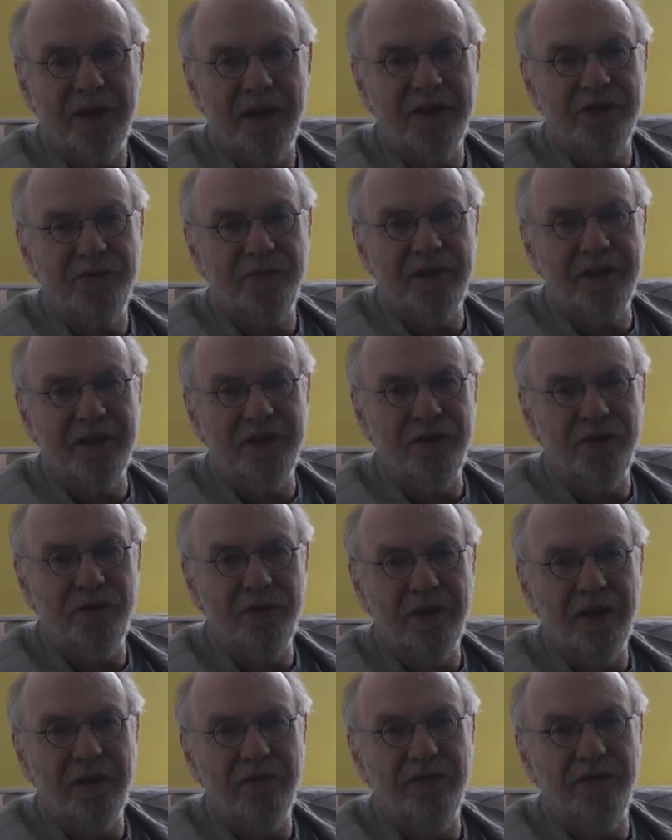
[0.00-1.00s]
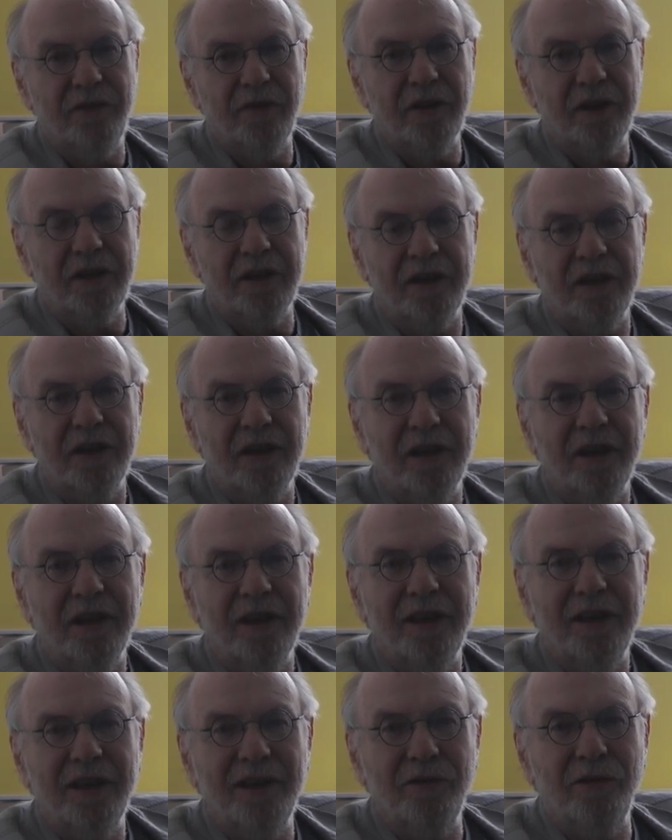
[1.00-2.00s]
as with a tuning fork,
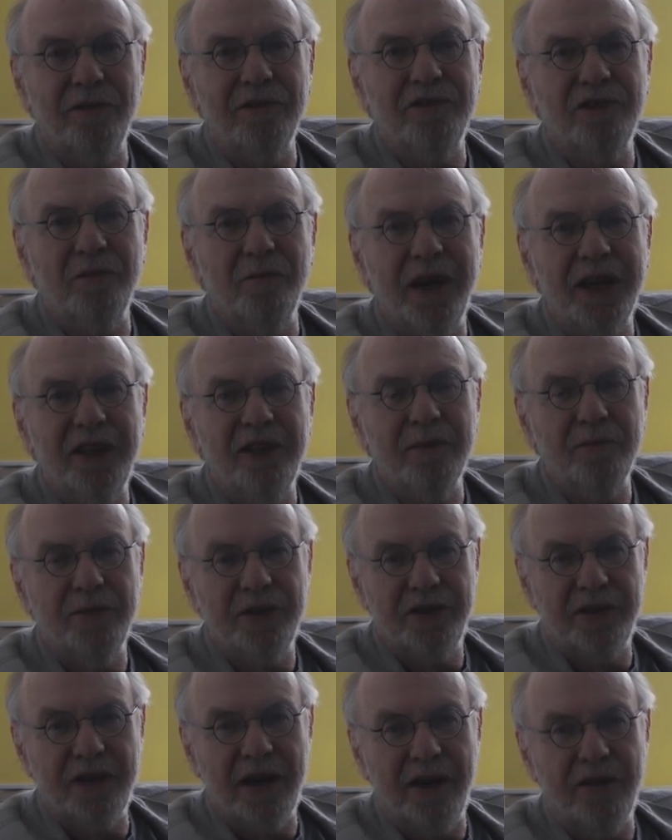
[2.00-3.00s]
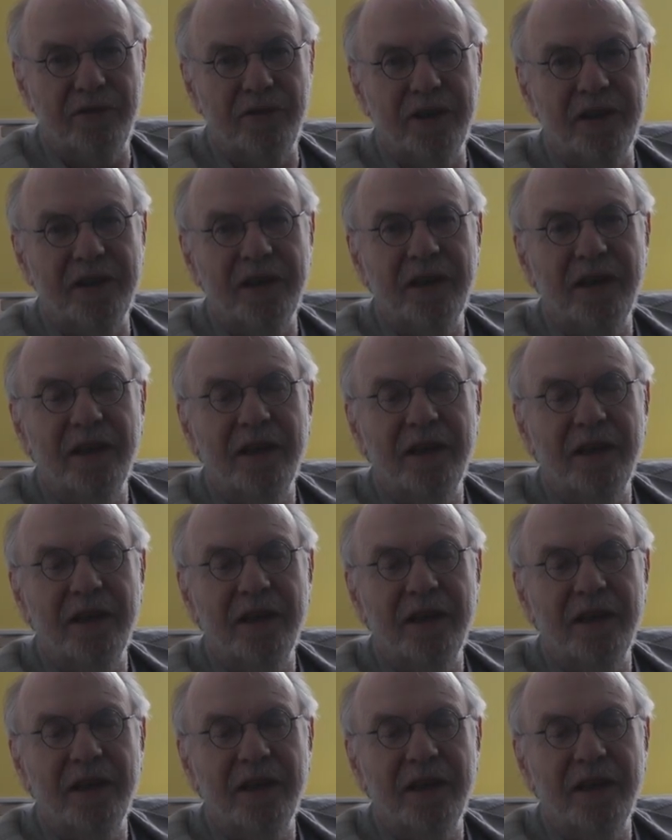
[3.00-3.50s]
in order to make them sound,